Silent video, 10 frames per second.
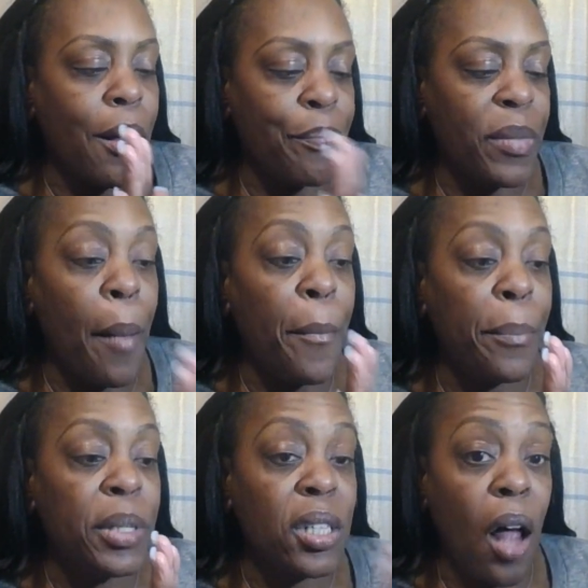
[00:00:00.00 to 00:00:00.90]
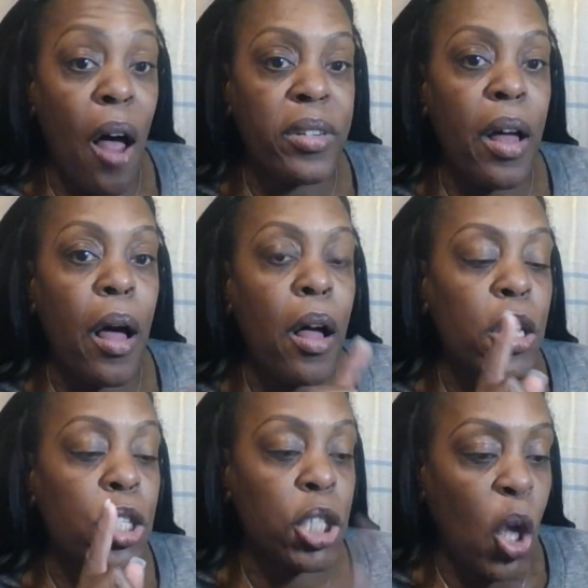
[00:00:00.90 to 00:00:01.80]
soft
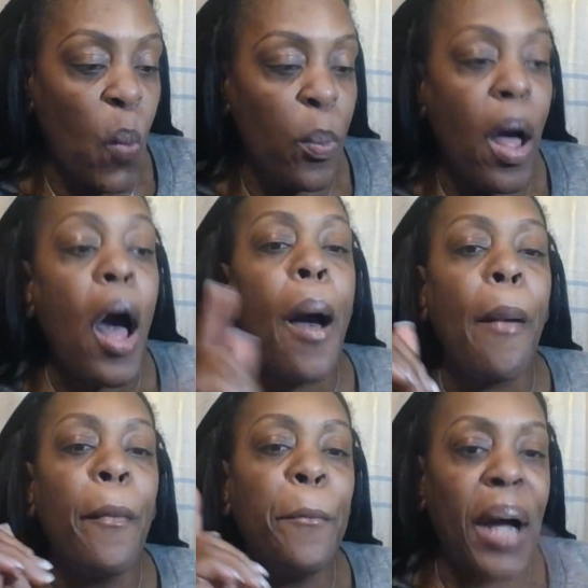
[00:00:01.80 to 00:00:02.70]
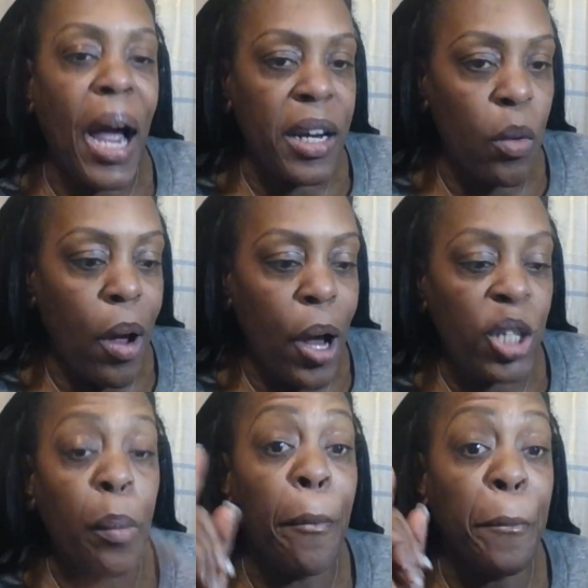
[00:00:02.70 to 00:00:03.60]
soap body wash.
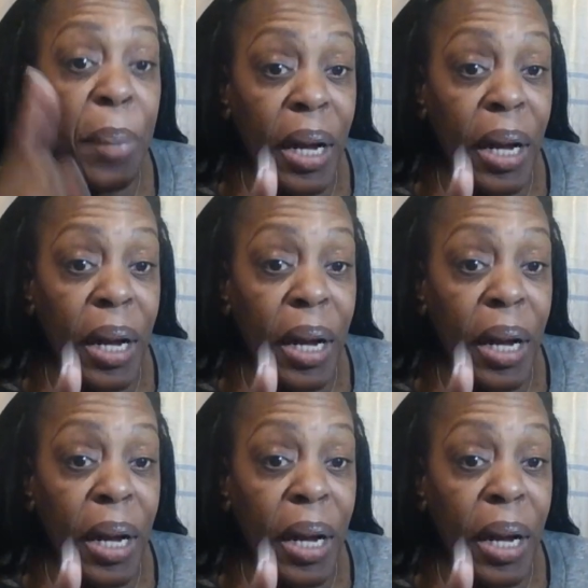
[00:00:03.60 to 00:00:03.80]
But